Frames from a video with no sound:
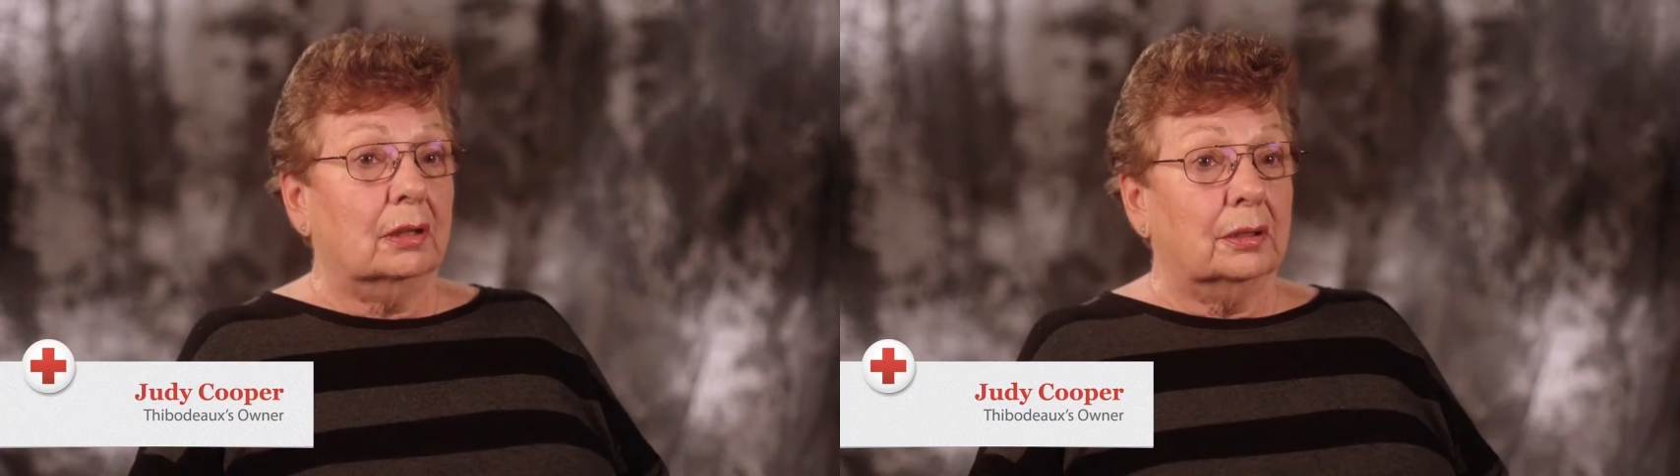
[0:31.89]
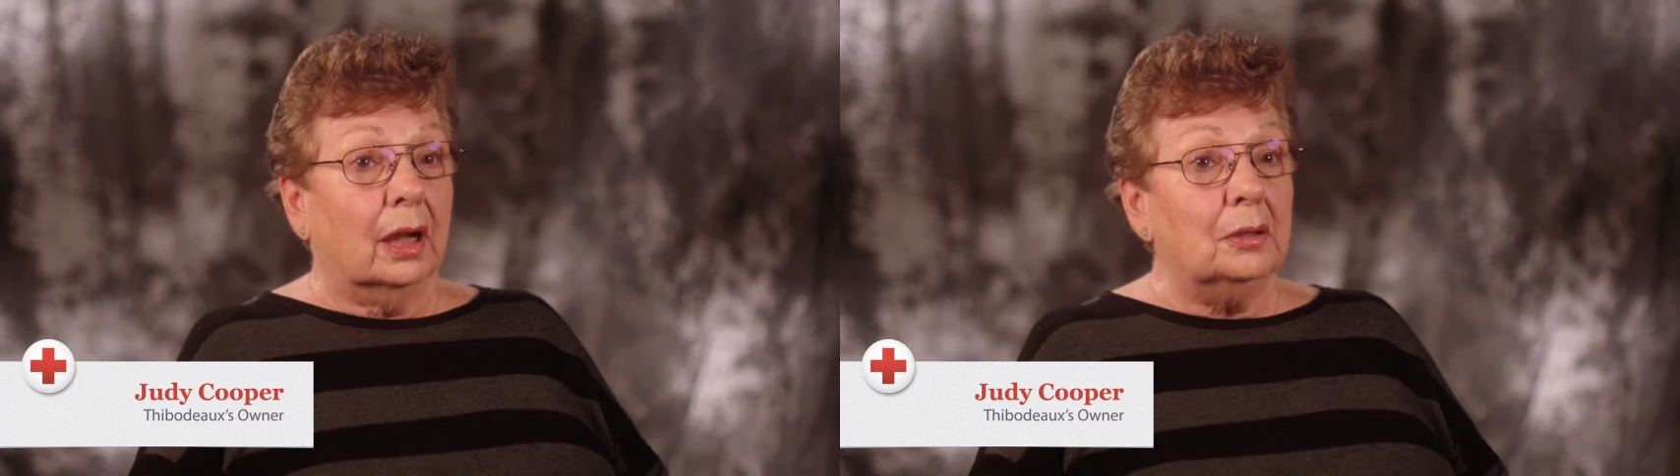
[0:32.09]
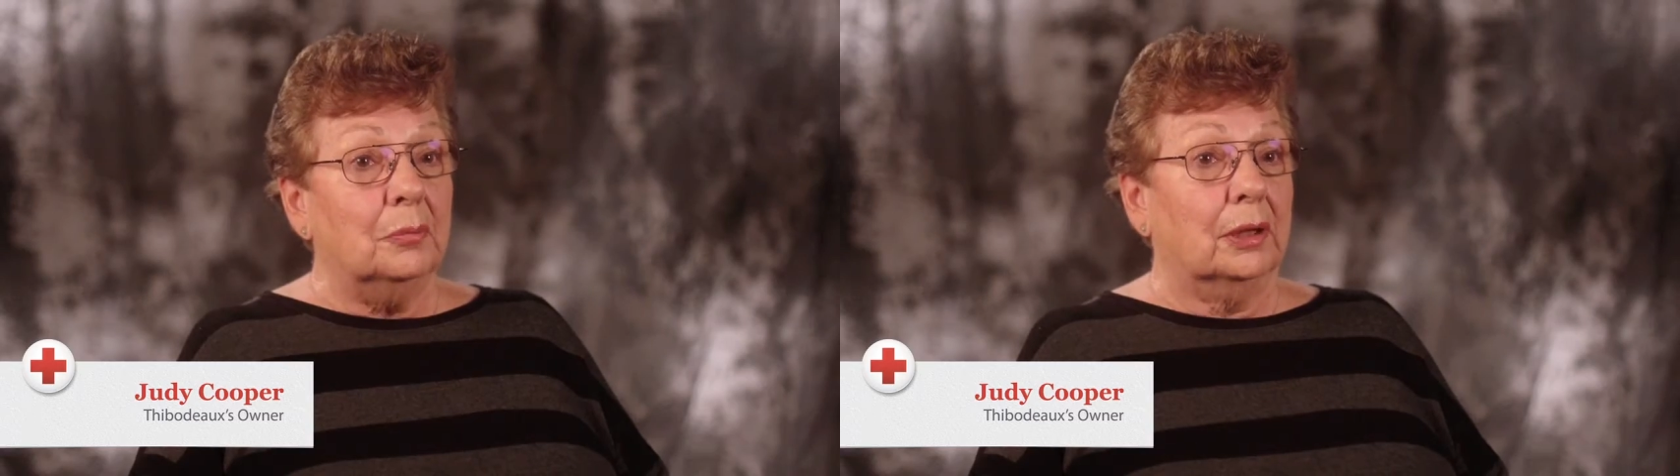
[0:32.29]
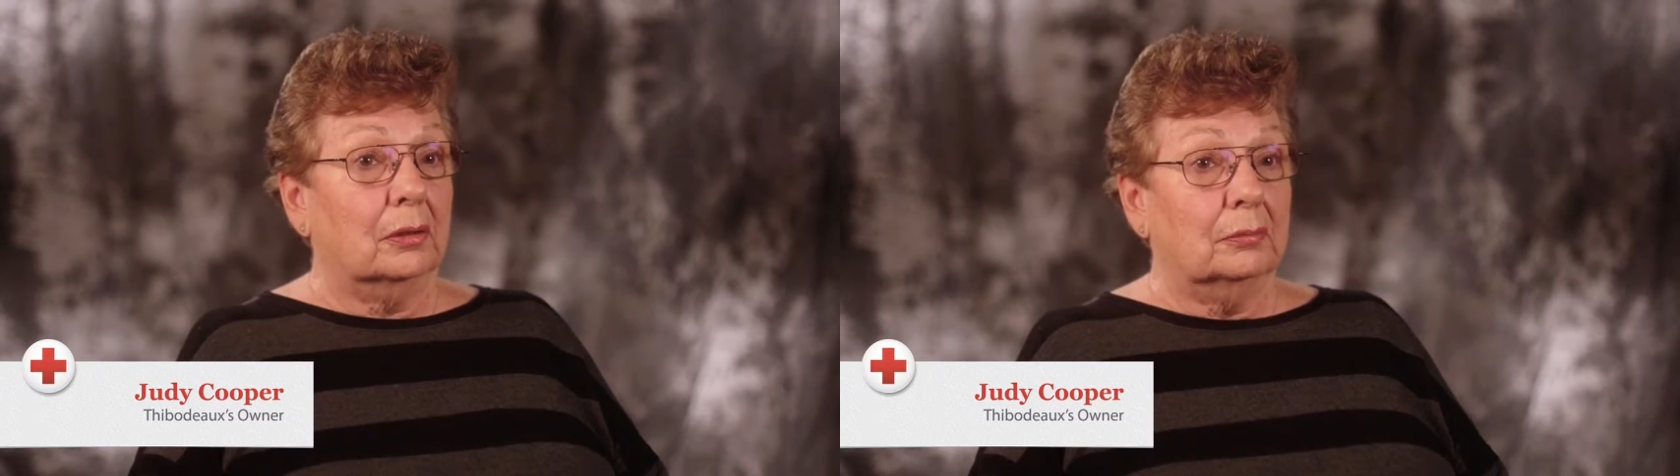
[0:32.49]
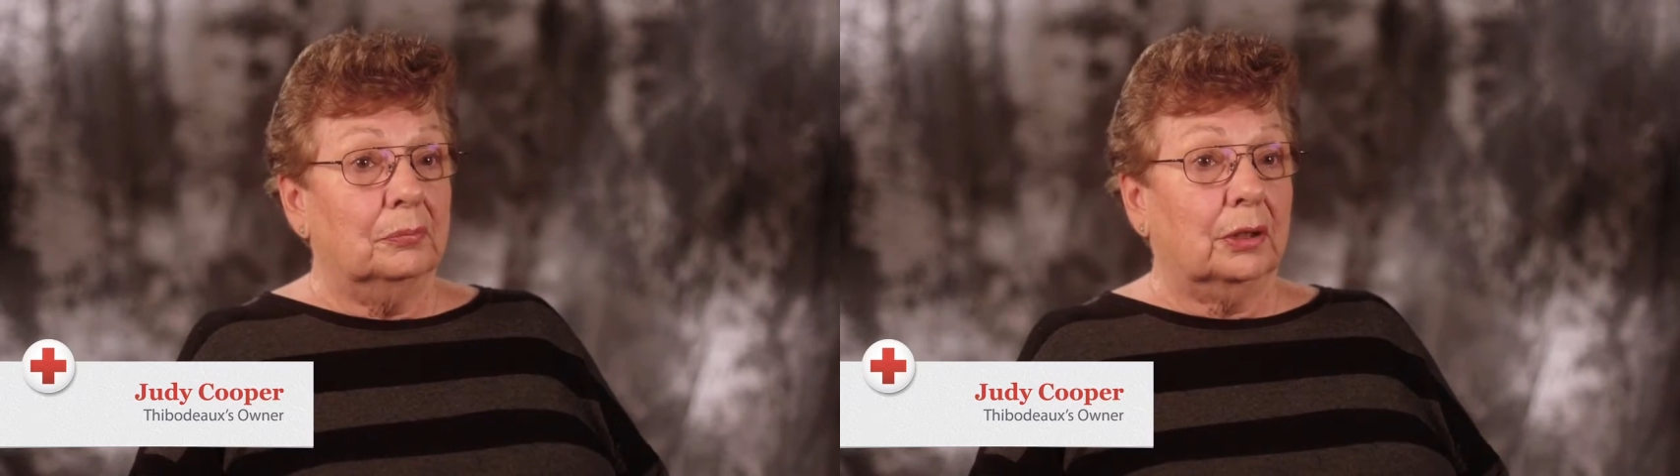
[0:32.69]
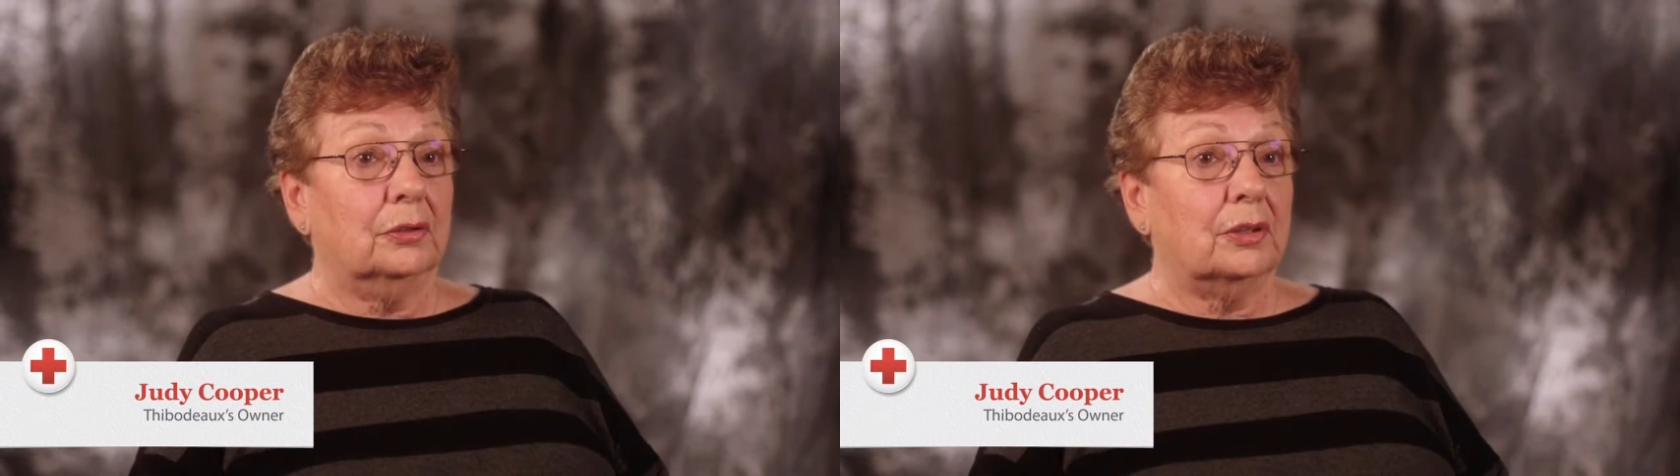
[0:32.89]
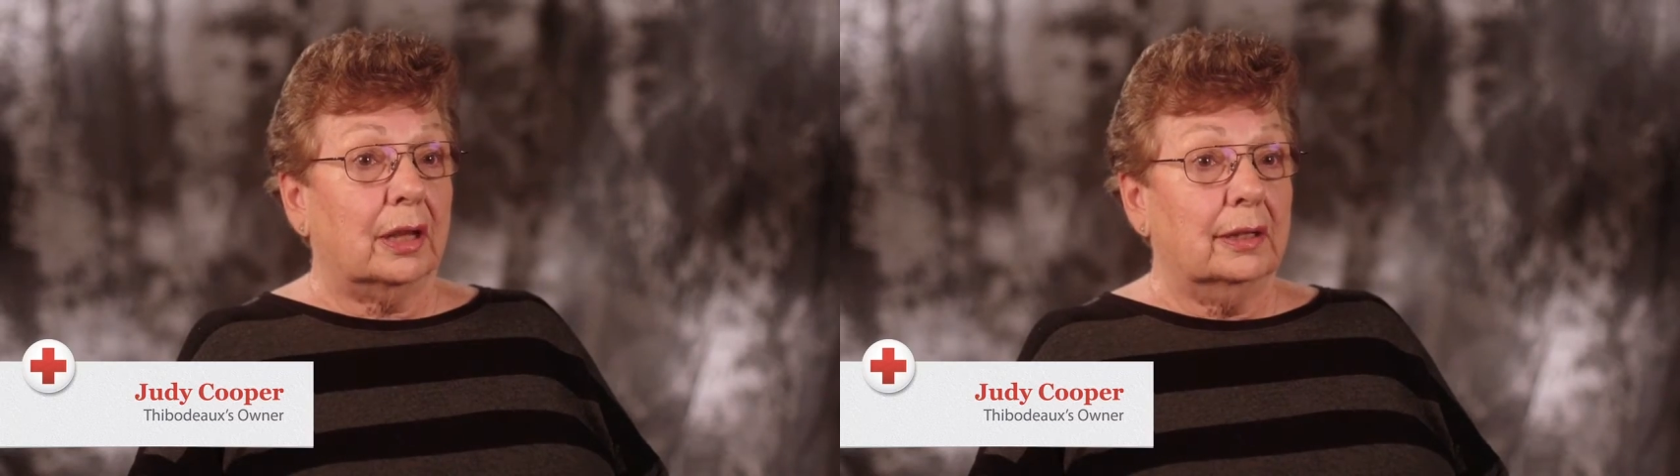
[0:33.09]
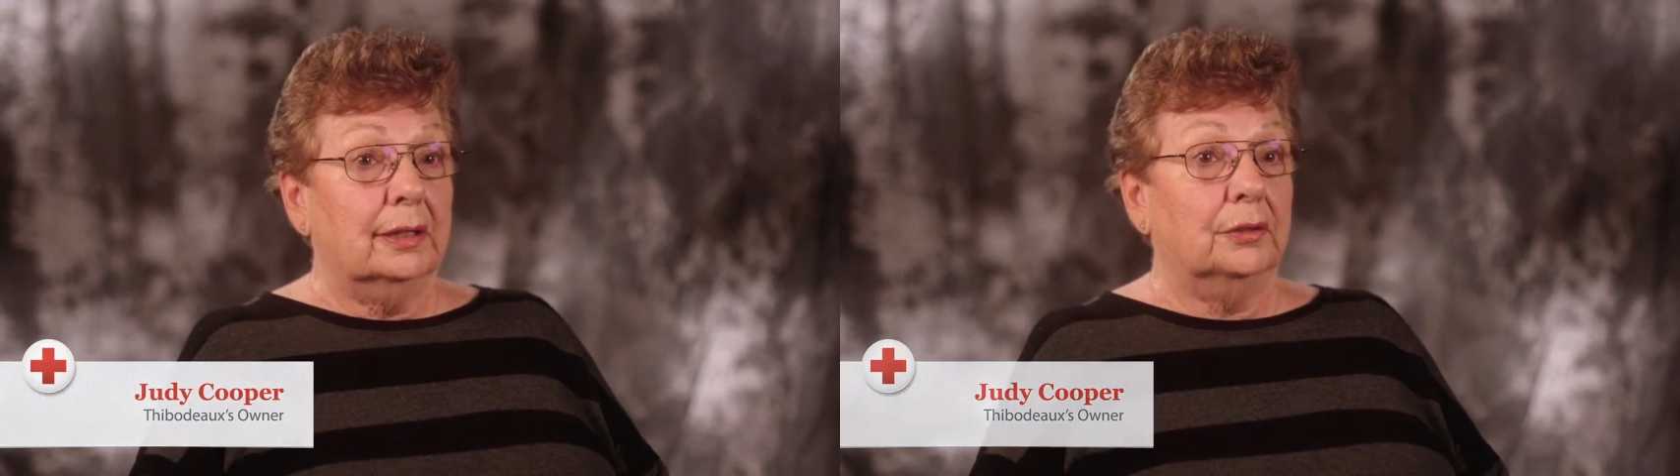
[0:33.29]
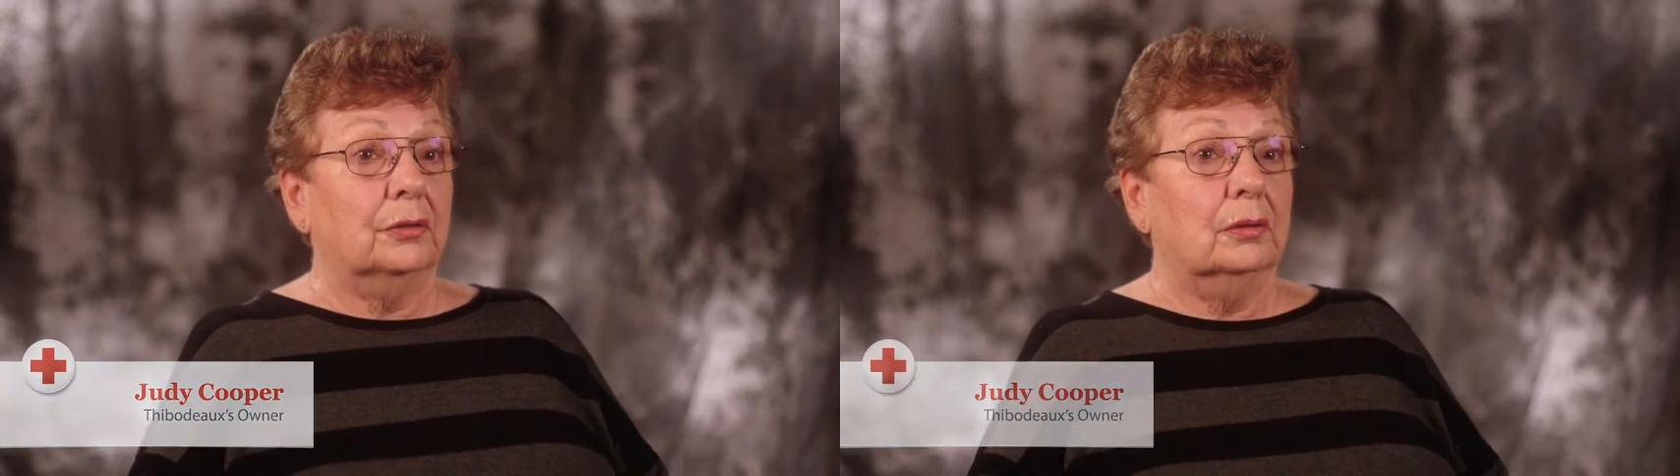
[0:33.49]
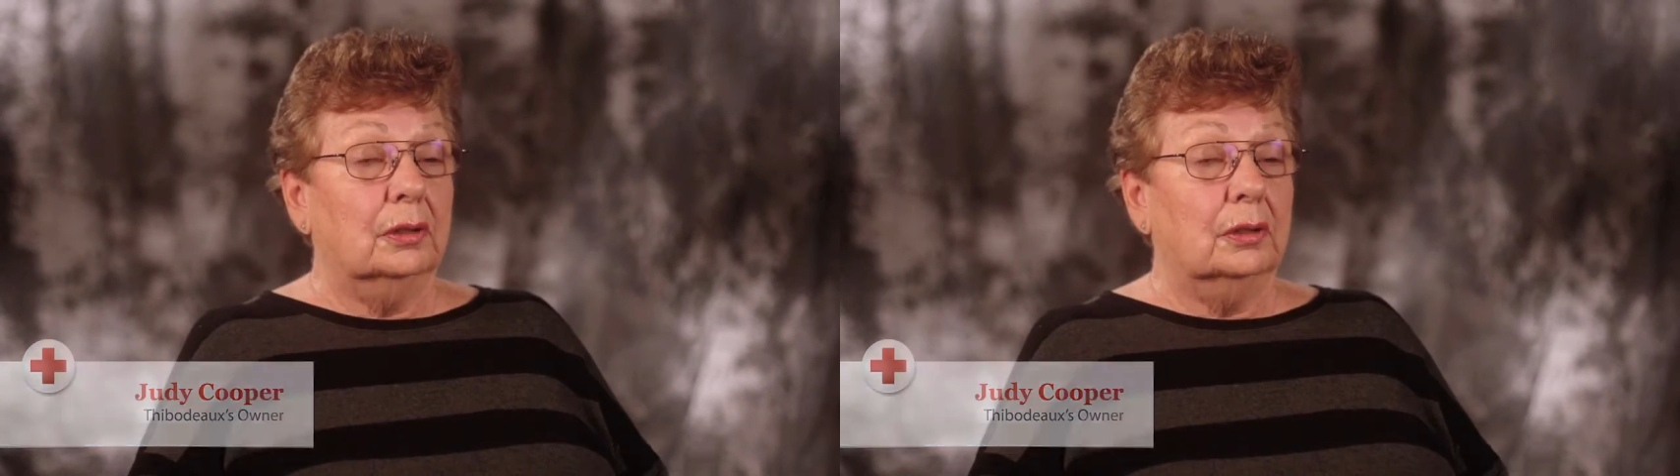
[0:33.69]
a nightmare because I could hear